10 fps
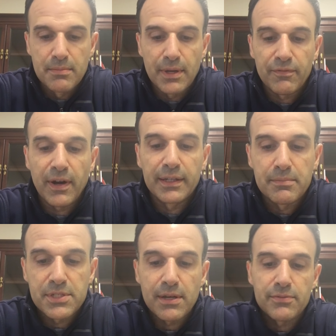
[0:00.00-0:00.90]
may find
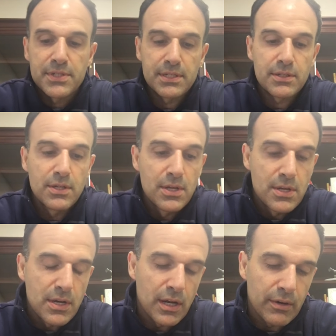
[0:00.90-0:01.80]
themselves in
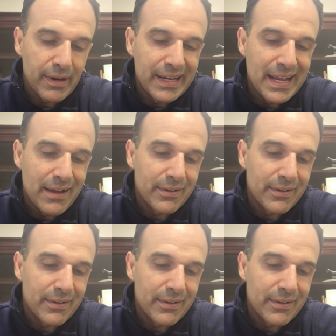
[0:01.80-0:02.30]
uh, right now.